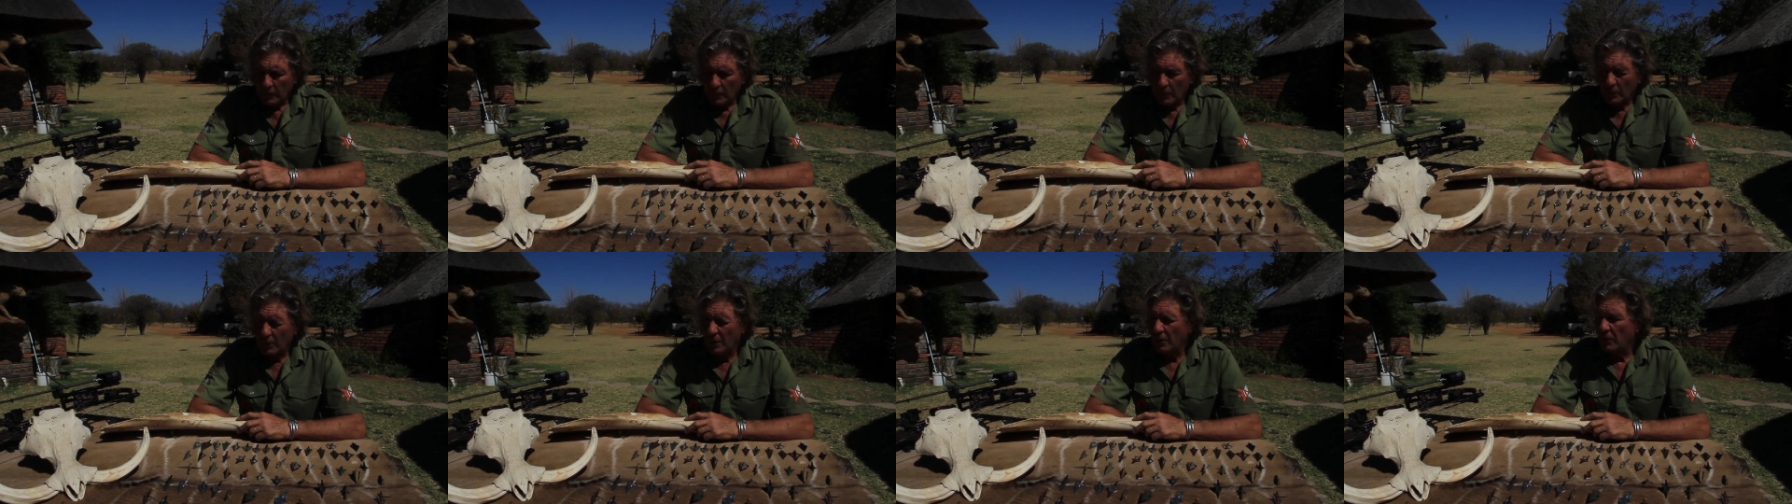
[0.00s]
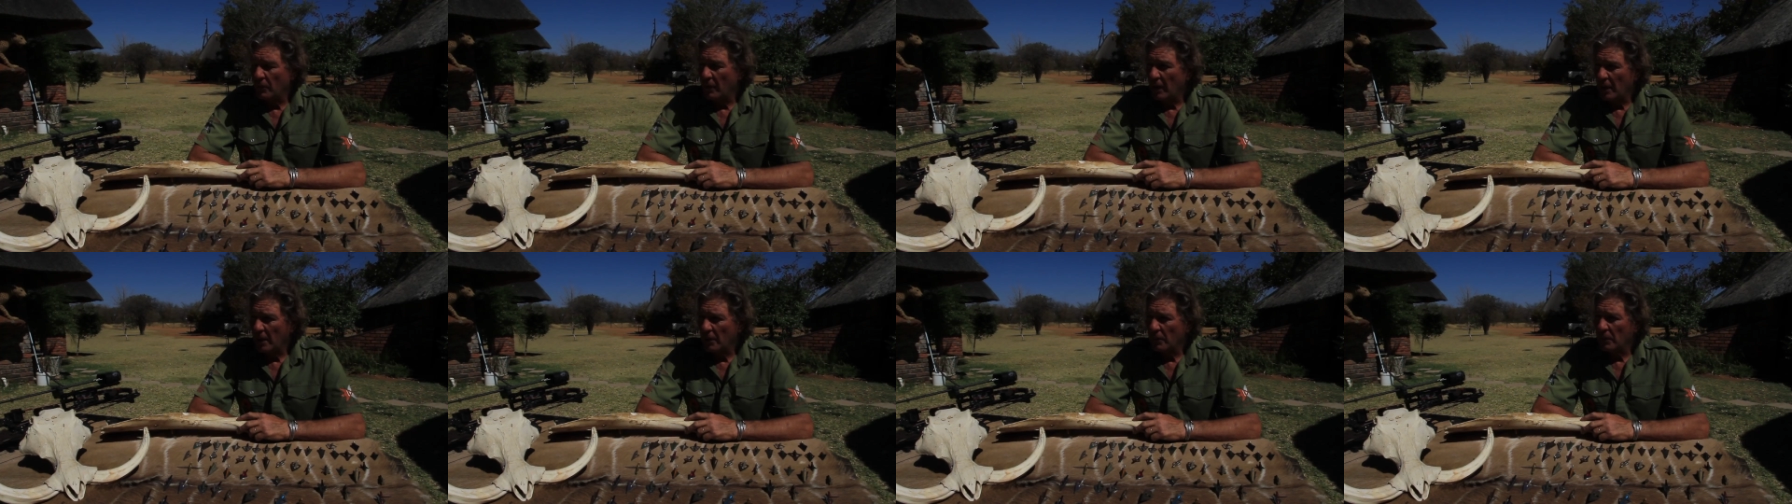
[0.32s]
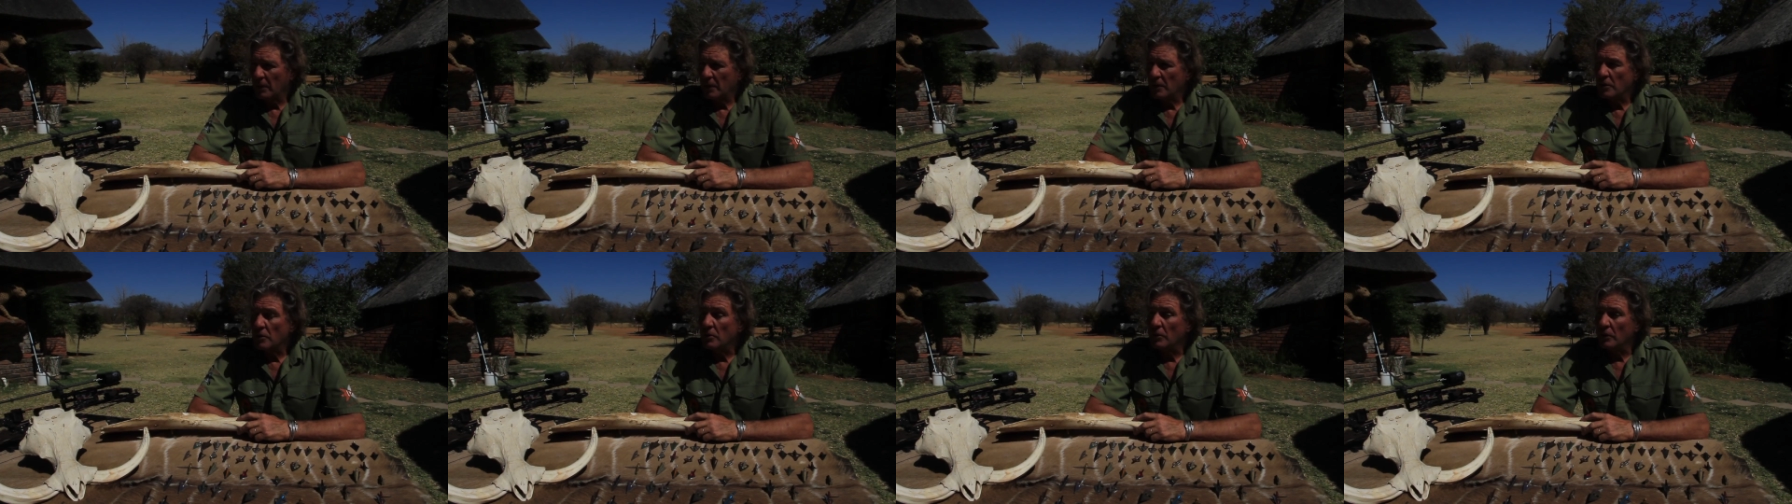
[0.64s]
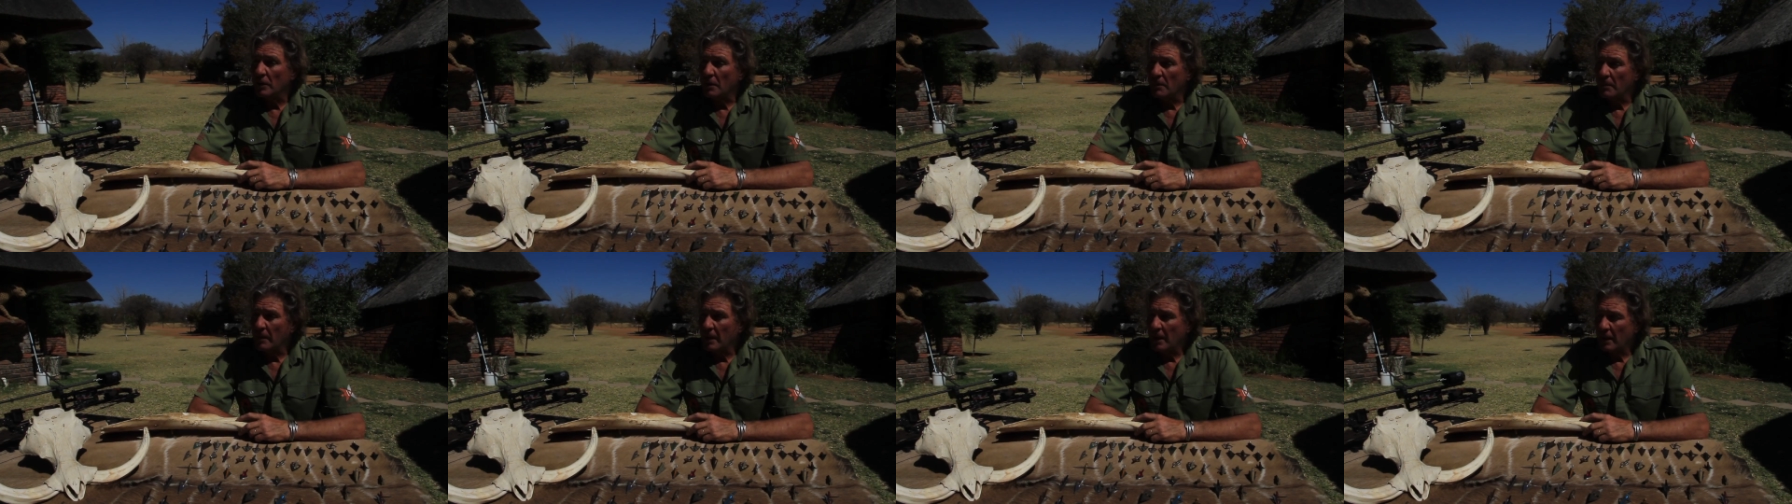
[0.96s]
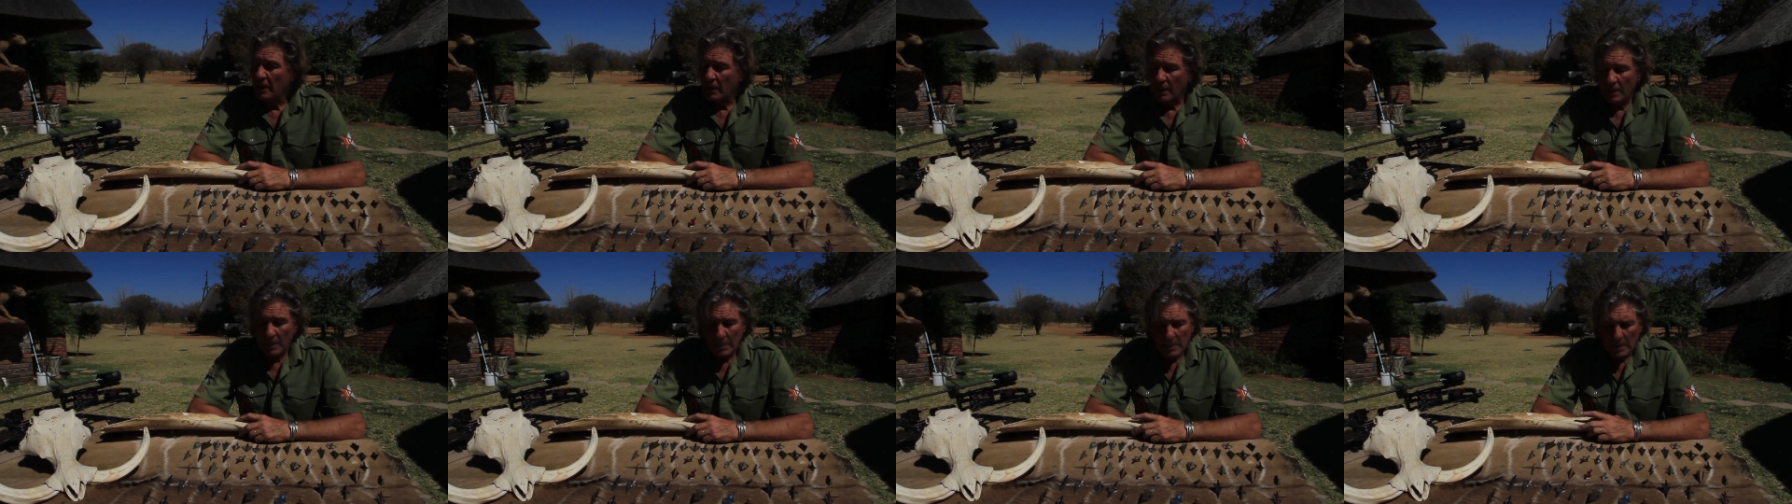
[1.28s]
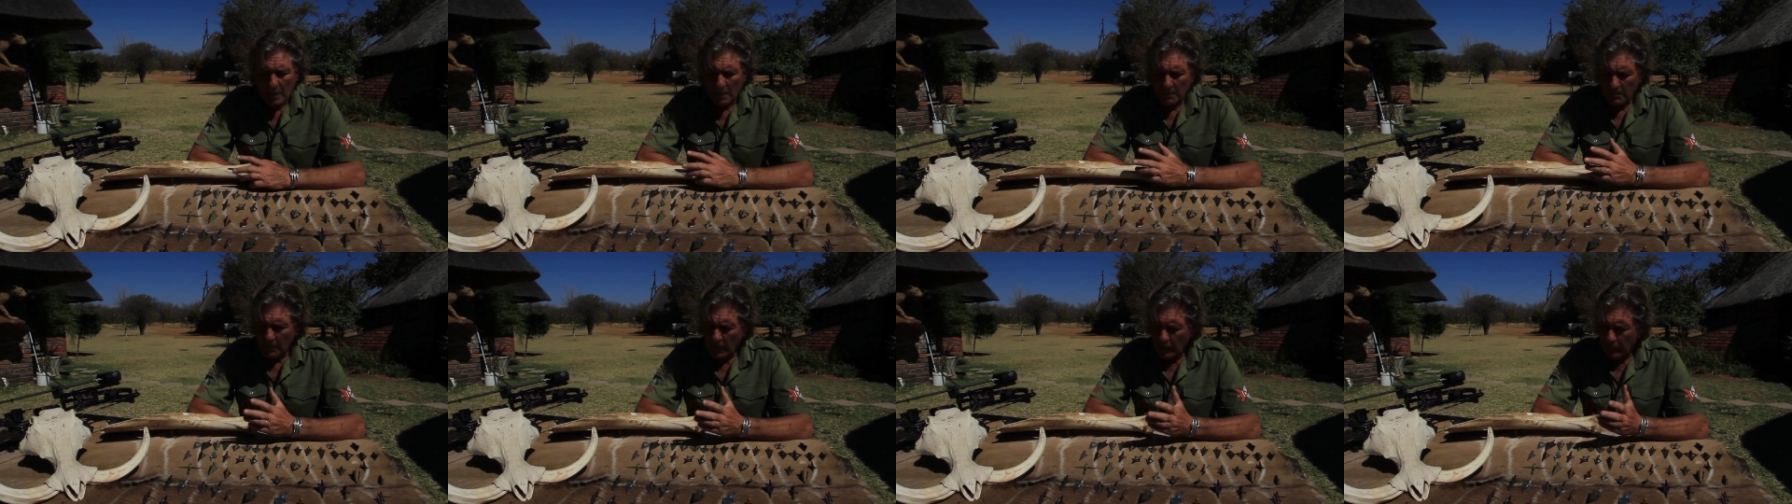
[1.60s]
you really want to shoot big things
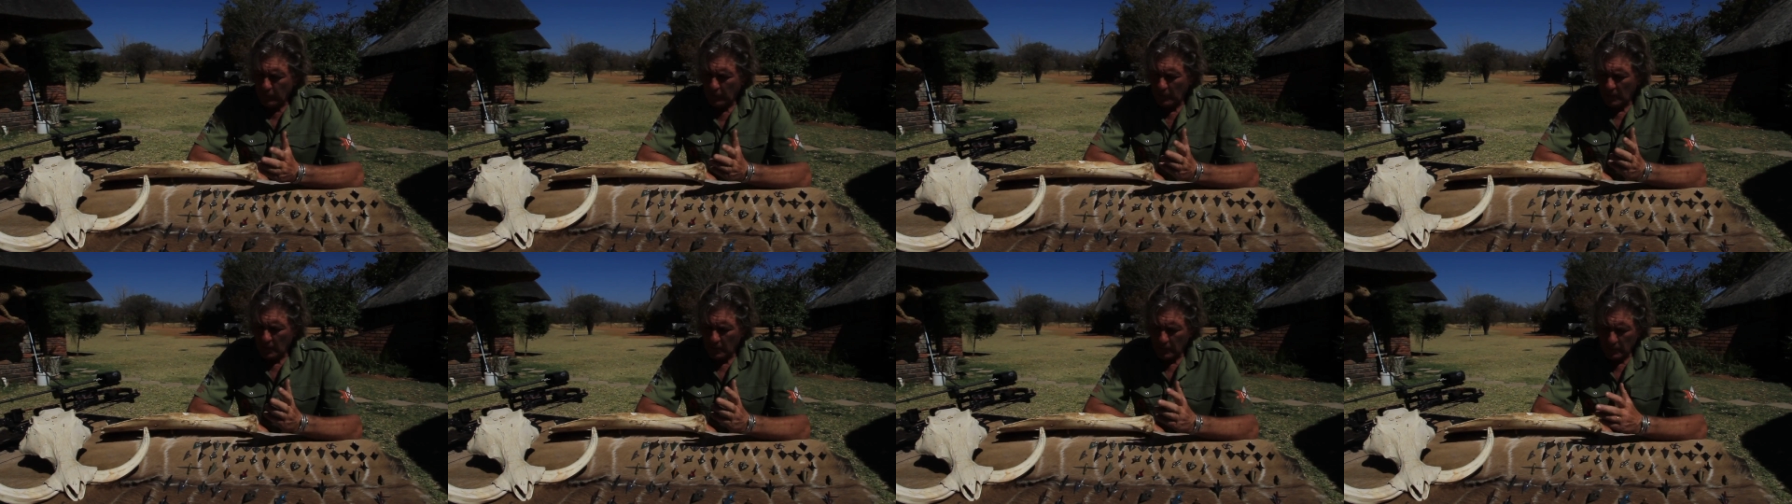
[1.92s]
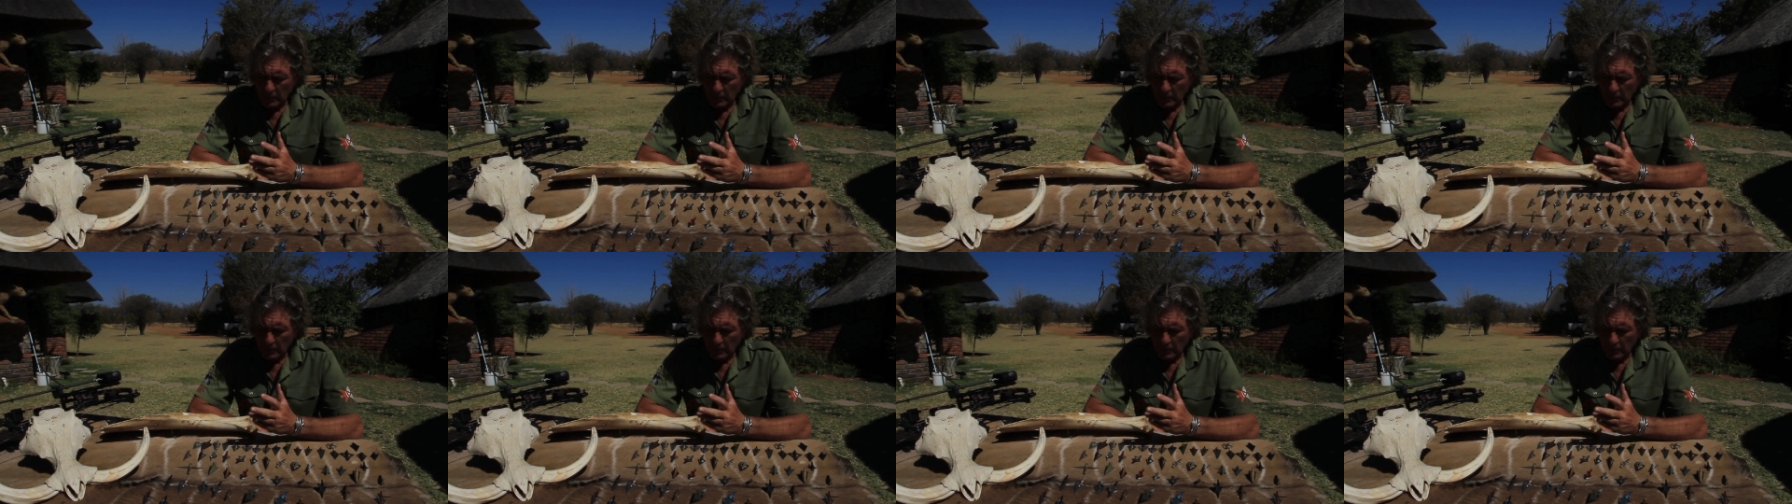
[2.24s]
like buffalo,